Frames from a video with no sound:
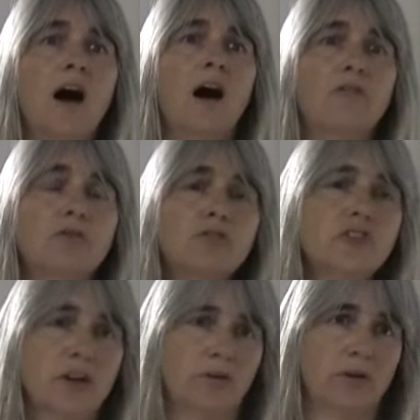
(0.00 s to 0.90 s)
I've
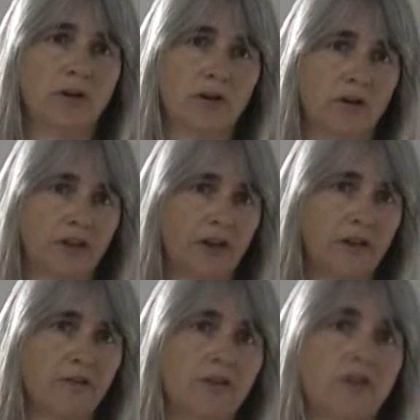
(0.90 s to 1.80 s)
also got you
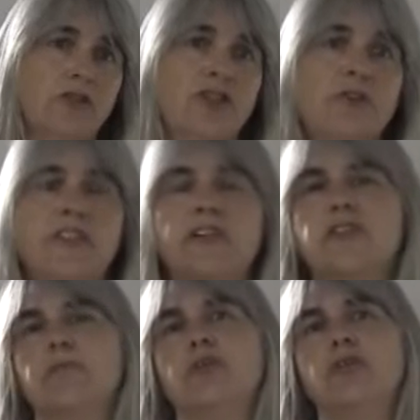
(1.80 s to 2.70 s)
covered on choosing
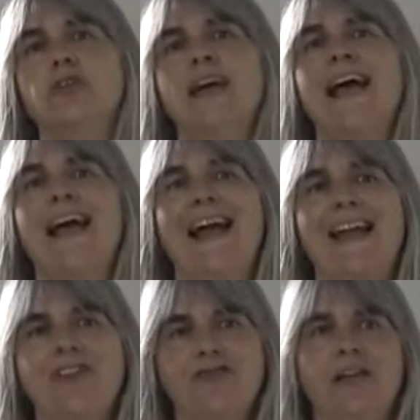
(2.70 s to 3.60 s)
some good
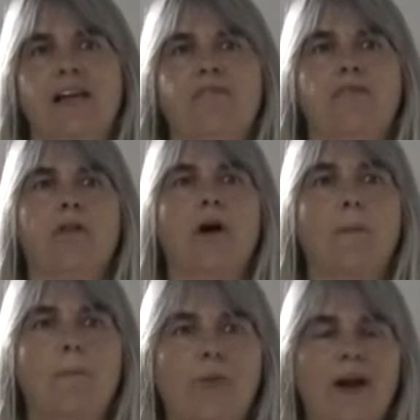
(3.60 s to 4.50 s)
entry-level
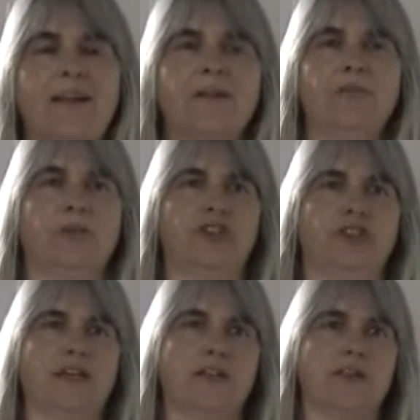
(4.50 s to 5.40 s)
brand new
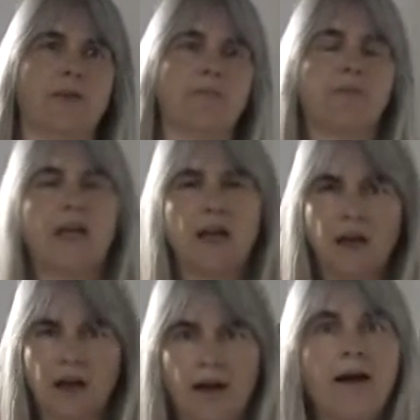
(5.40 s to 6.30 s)
machines.
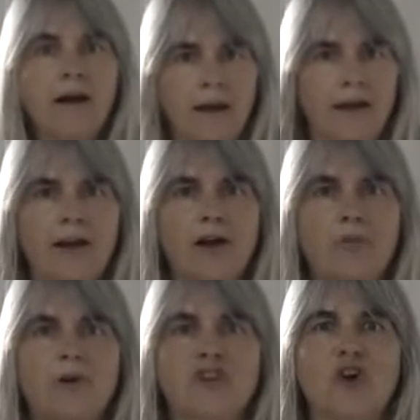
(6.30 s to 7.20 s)
Here
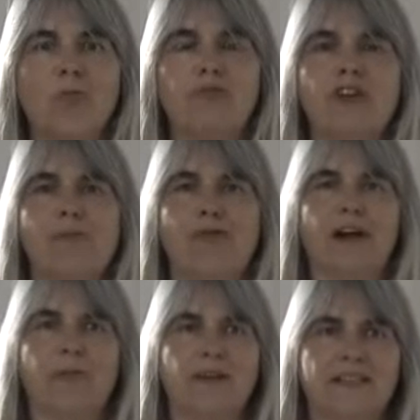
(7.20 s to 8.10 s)
come my top tip
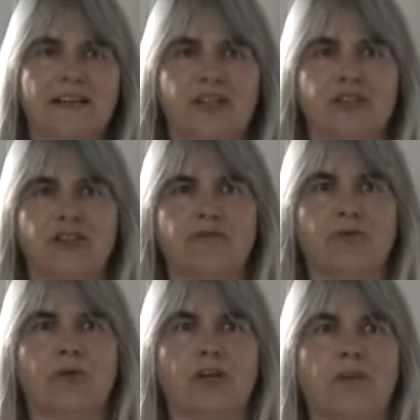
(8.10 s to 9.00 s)
recommendations
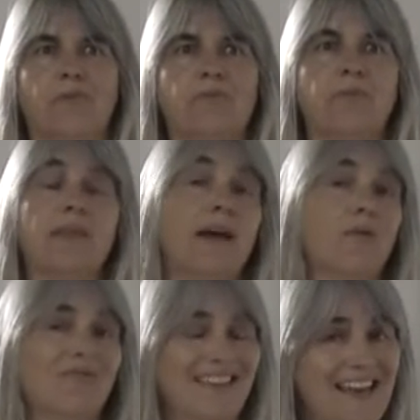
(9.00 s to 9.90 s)
for you. Now,
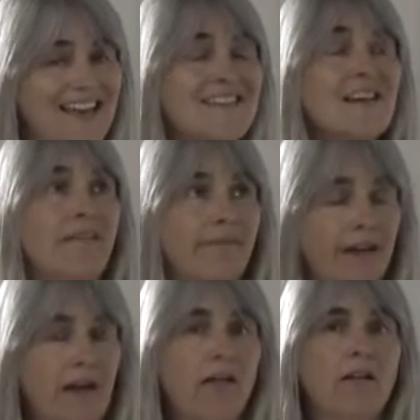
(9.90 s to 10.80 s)
yes,
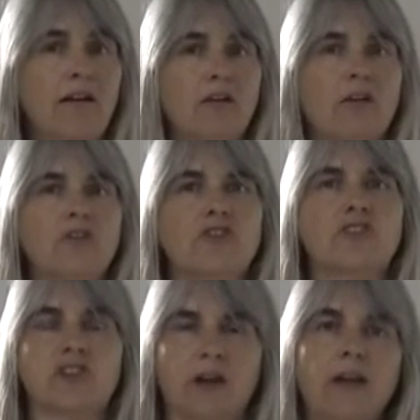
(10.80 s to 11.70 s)
they are going to cost
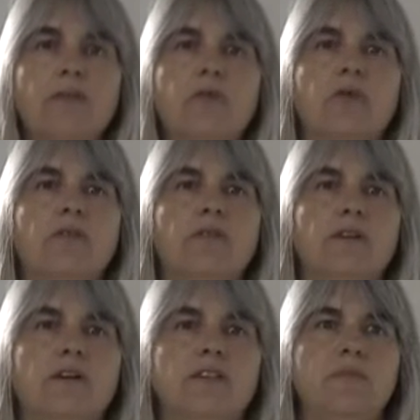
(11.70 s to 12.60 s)
slightly more than
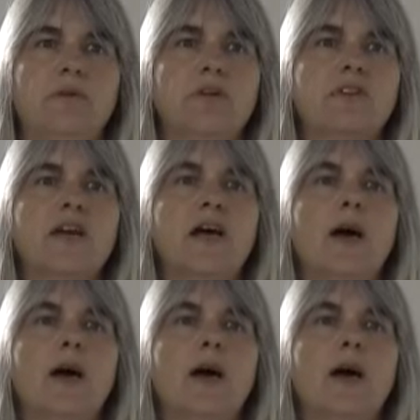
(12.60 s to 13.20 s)
30 bucks,